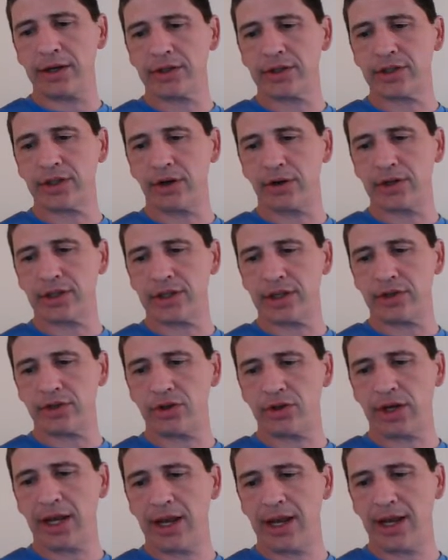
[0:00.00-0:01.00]
So it says
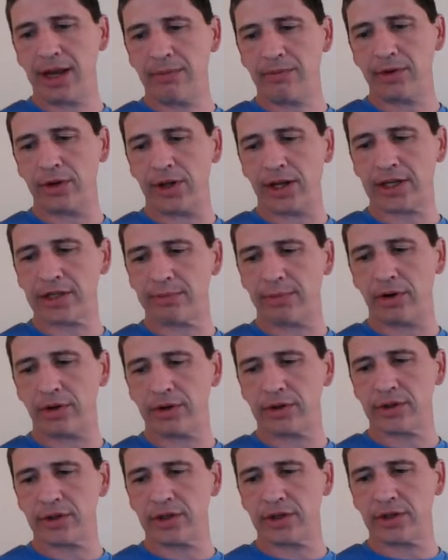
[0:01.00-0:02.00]
you came. The next
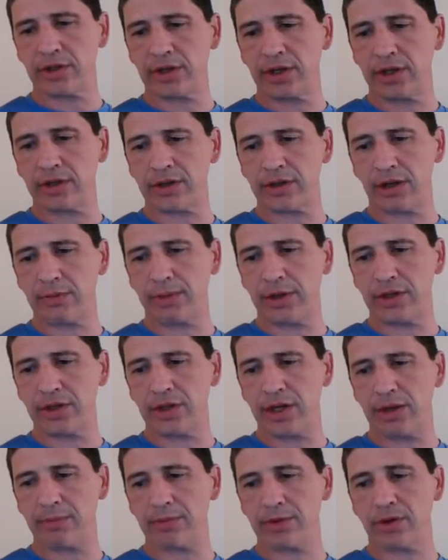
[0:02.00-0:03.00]
bonus is going to be
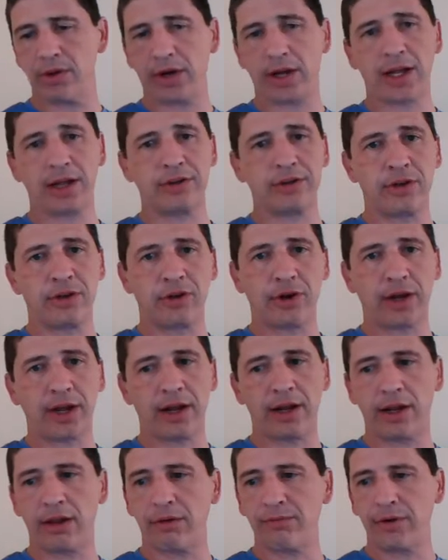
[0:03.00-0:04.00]
gems. So I got
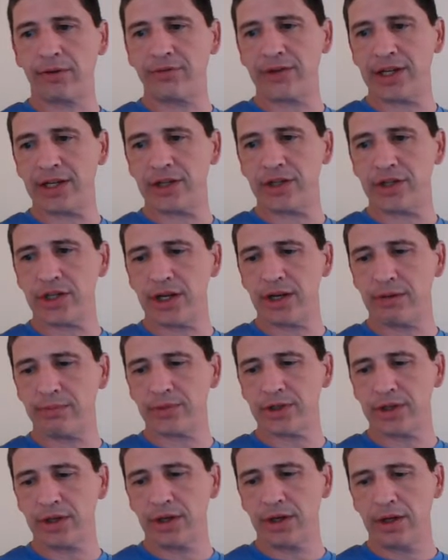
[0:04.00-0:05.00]
another 15
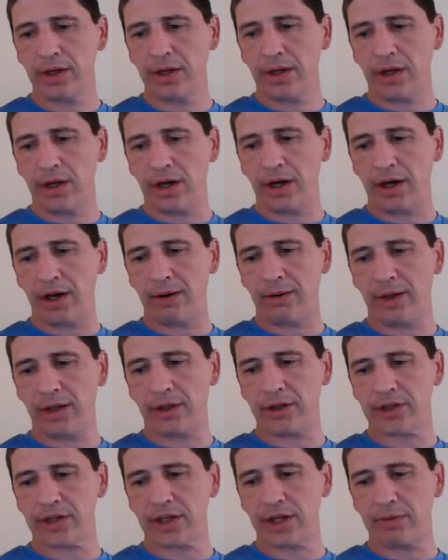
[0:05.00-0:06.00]
gems,
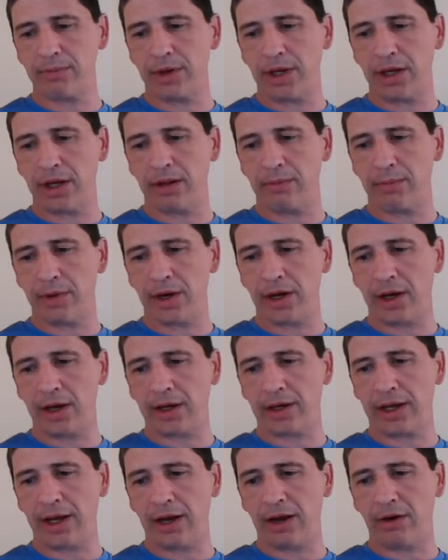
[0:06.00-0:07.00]
and it's going to be in my
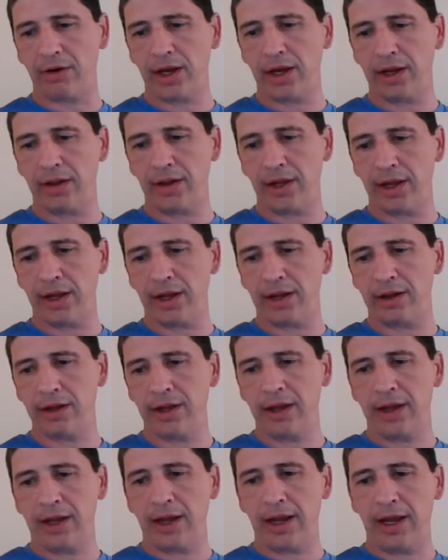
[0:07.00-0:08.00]
account. And then
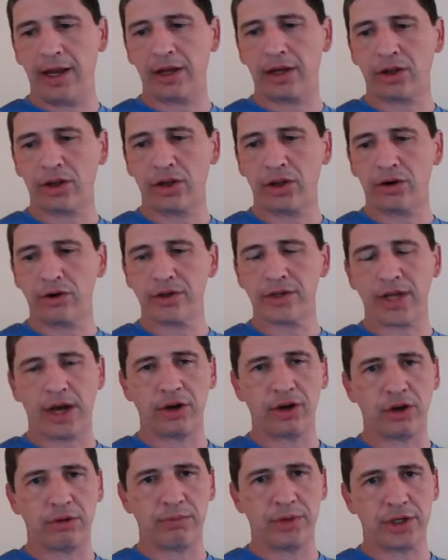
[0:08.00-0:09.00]
it clears
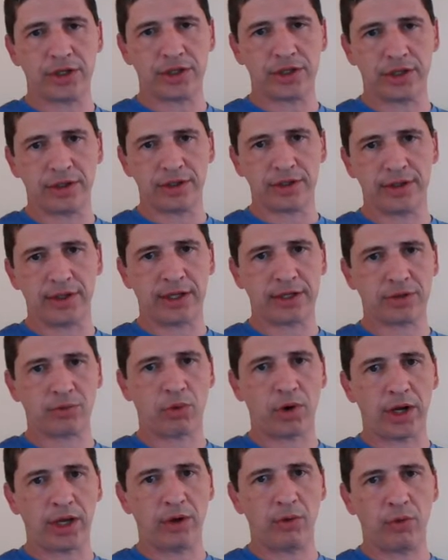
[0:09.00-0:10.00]
out your missions. That's
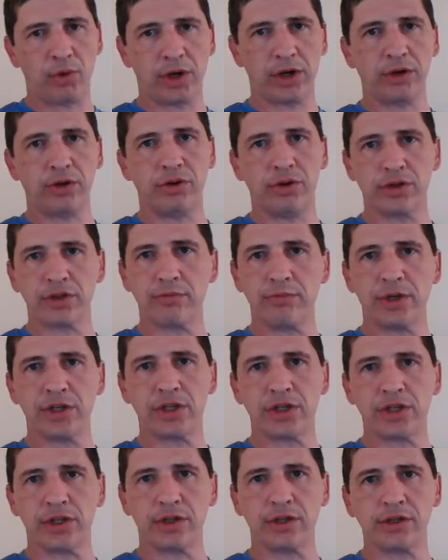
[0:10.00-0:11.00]
why you want to do those
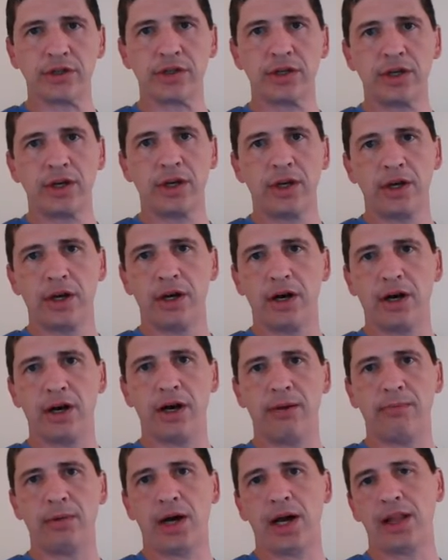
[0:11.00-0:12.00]
missions.
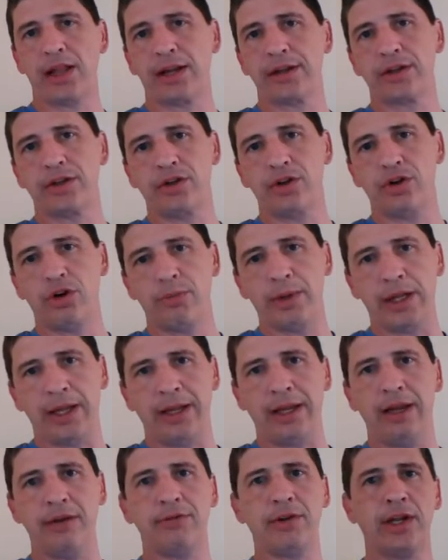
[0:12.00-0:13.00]
I like to do them in
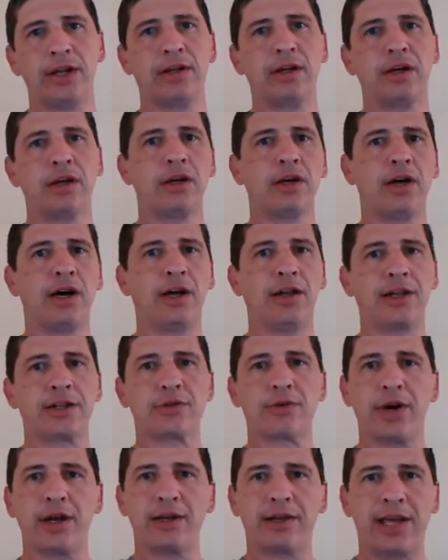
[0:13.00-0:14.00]
the evening. That's why